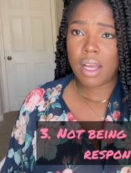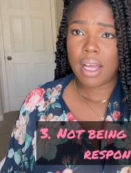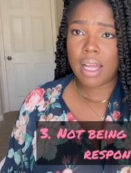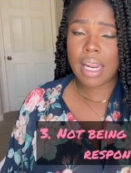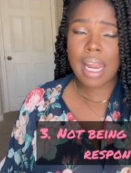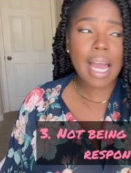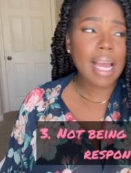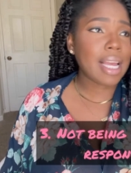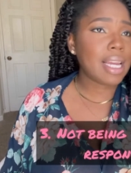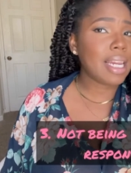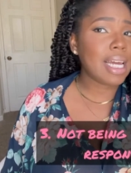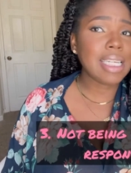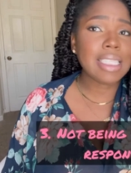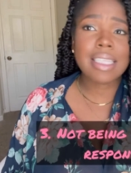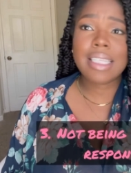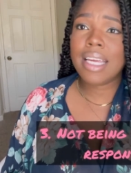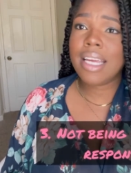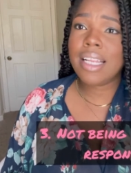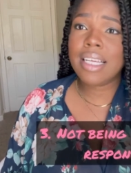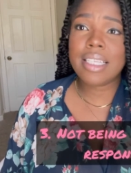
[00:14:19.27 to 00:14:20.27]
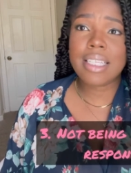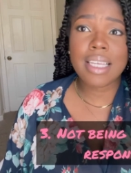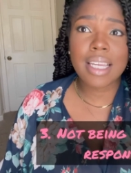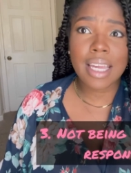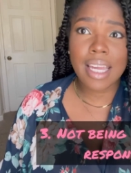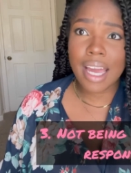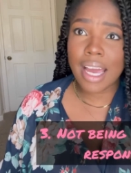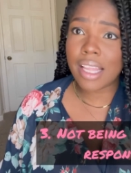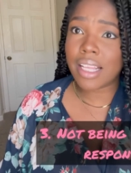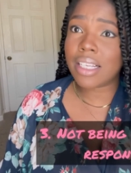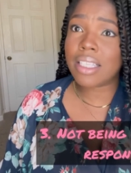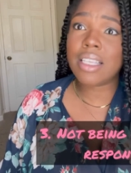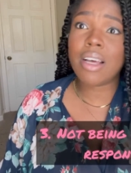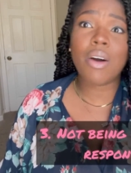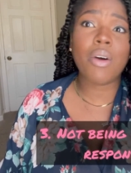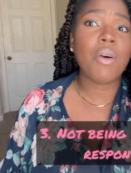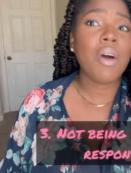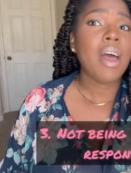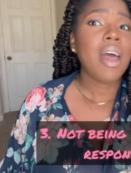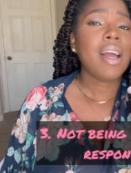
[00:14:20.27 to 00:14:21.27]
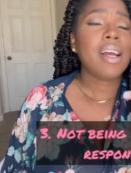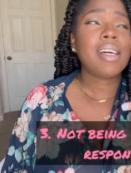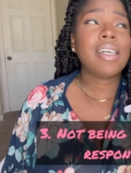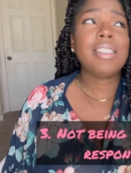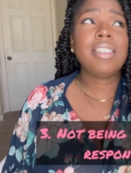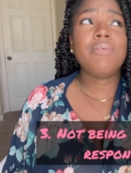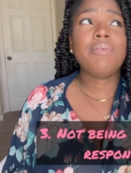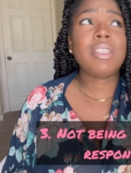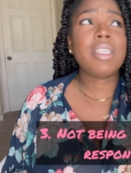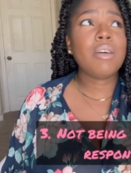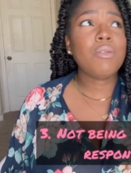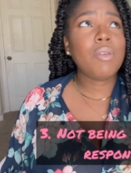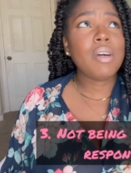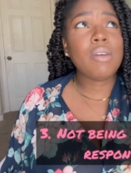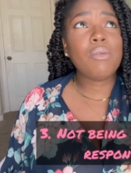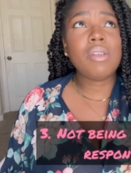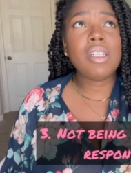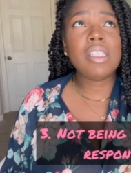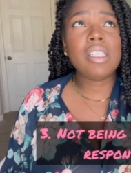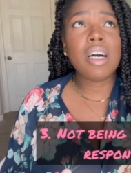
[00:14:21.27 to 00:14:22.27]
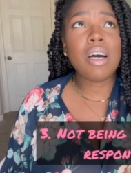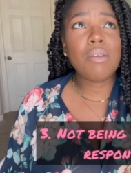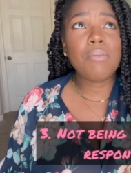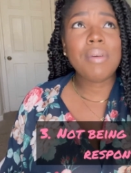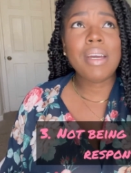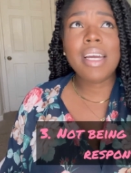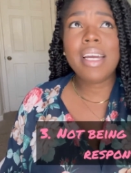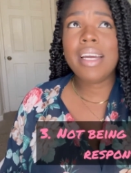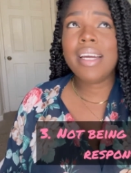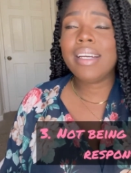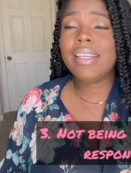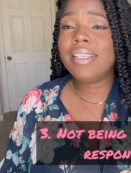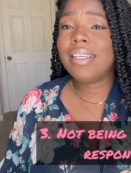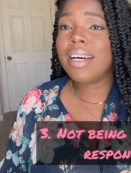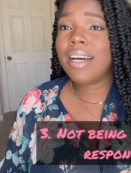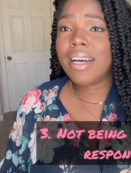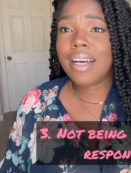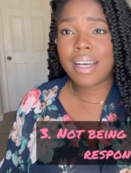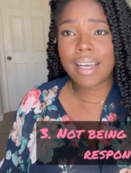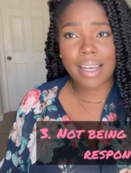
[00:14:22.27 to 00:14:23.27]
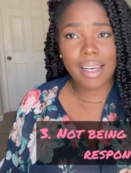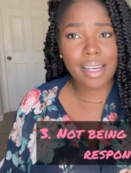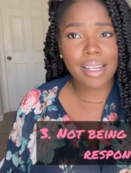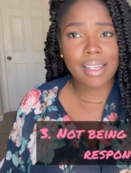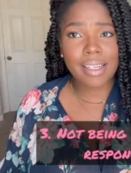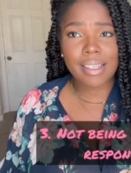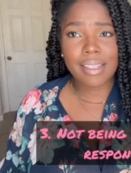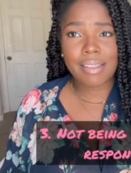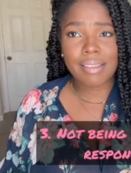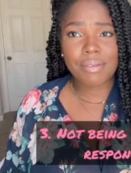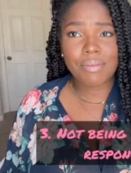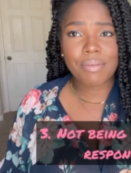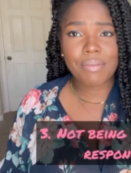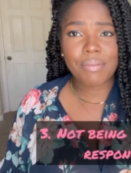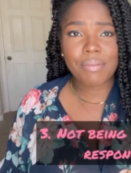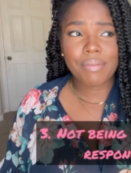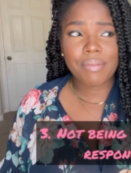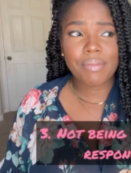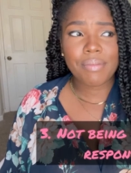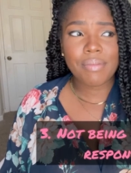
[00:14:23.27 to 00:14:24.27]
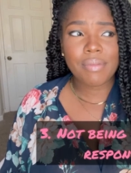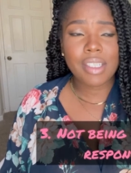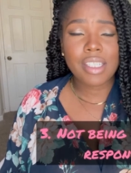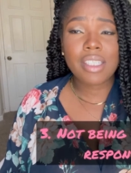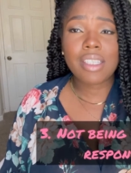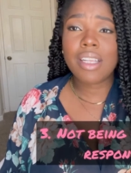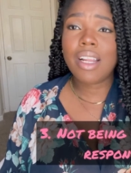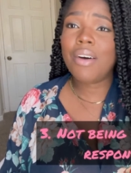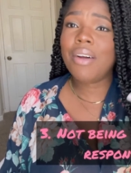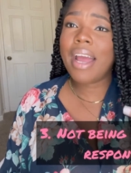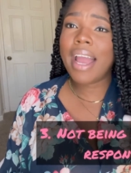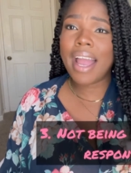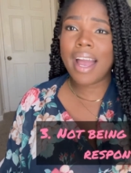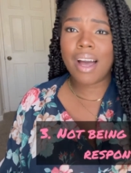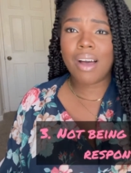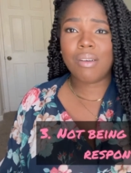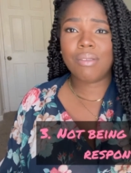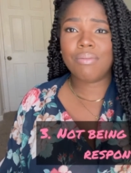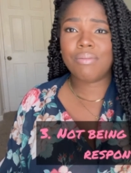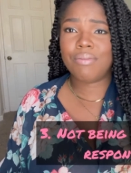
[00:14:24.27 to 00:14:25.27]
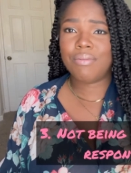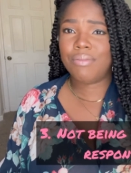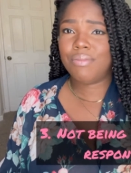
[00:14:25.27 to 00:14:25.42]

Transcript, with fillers: Like, let's get it together. So, because if someone would have told me, Don, slow down,